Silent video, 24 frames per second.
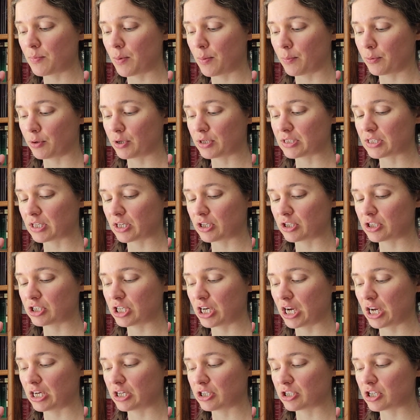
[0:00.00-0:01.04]
memories that could
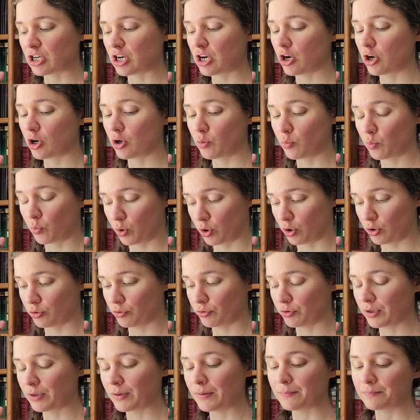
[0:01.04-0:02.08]
change her
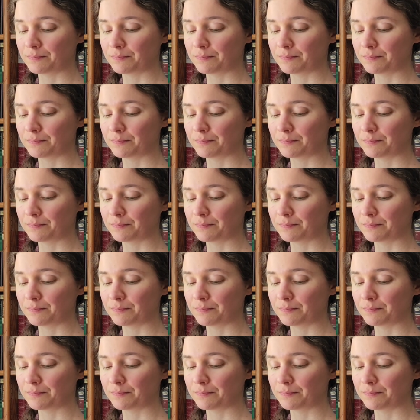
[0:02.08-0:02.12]
world.